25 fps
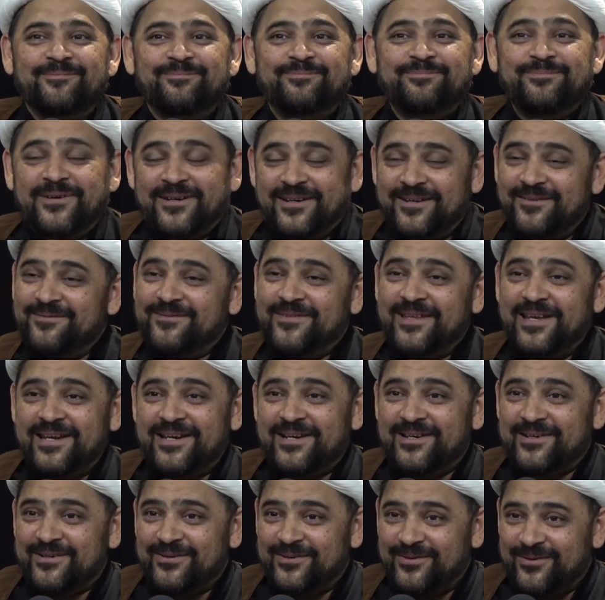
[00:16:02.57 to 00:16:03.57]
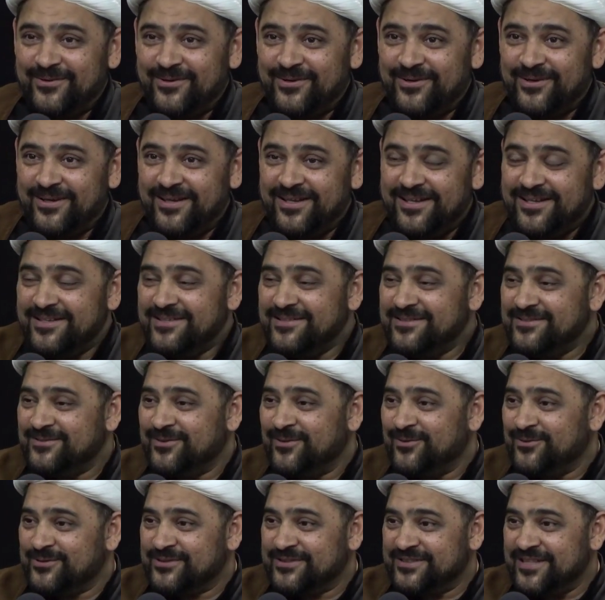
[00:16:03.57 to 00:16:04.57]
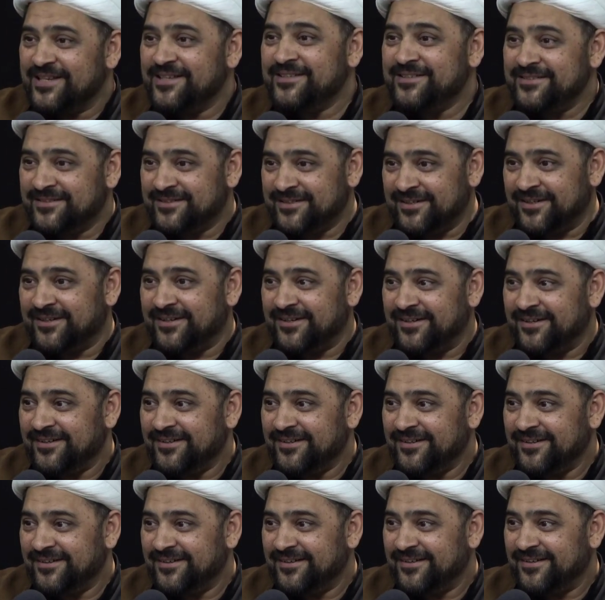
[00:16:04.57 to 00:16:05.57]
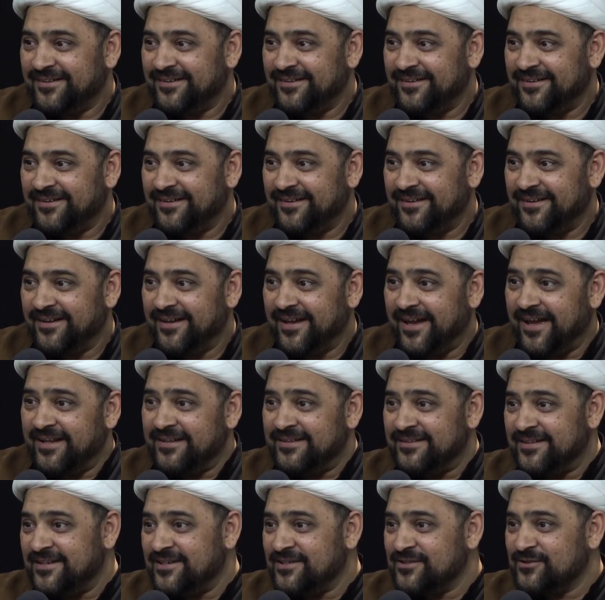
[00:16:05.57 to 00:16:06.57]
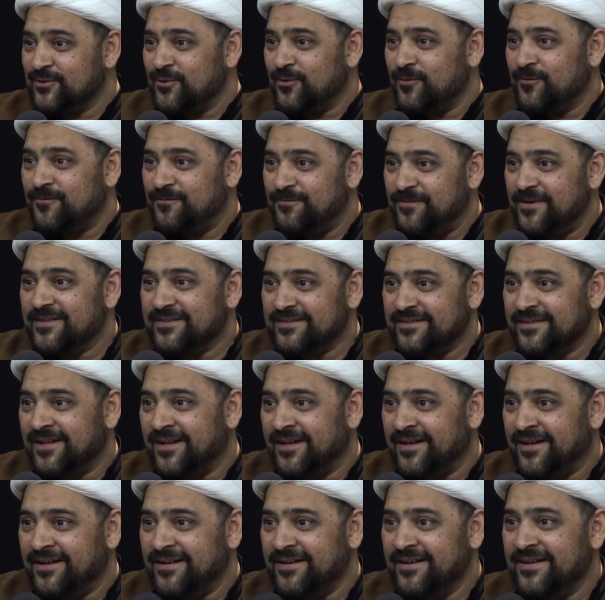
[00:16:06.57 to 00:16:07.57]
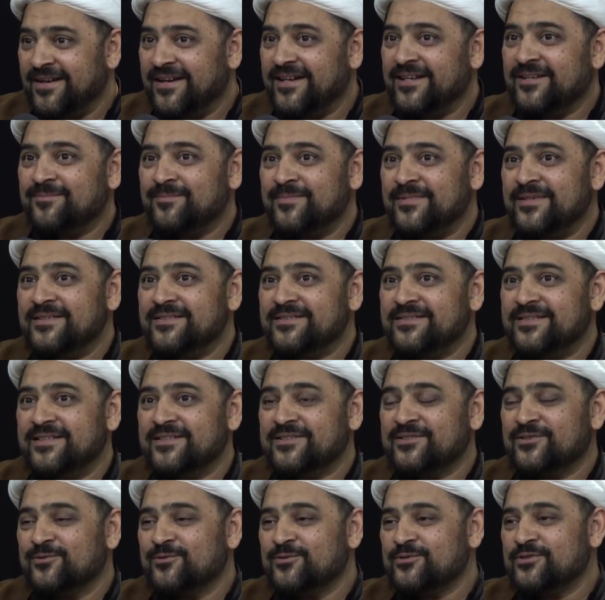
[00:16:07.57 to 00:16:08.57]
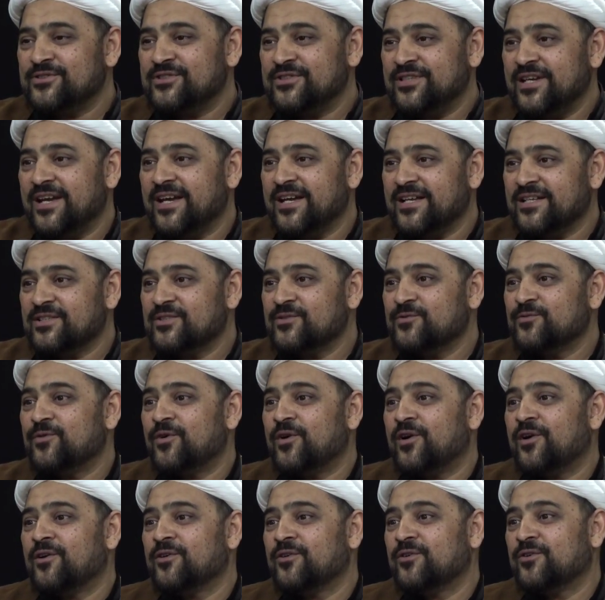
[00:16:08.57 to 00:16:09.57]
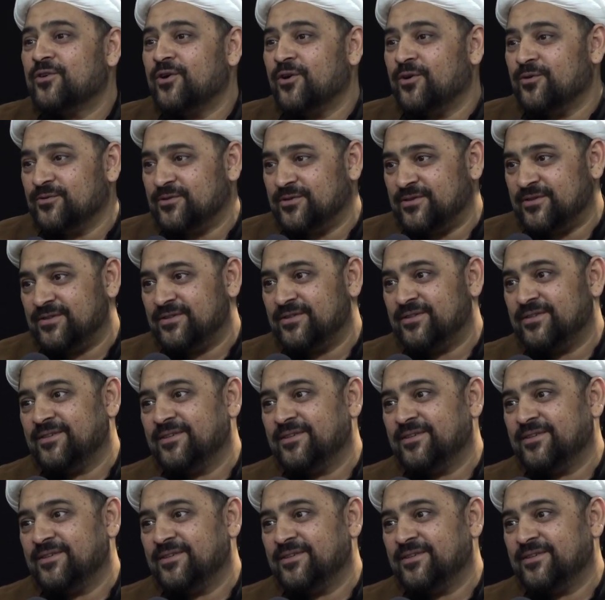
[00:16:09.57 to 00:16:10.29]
But if there is no center and there's no fitna, it means there's no chance for our growth.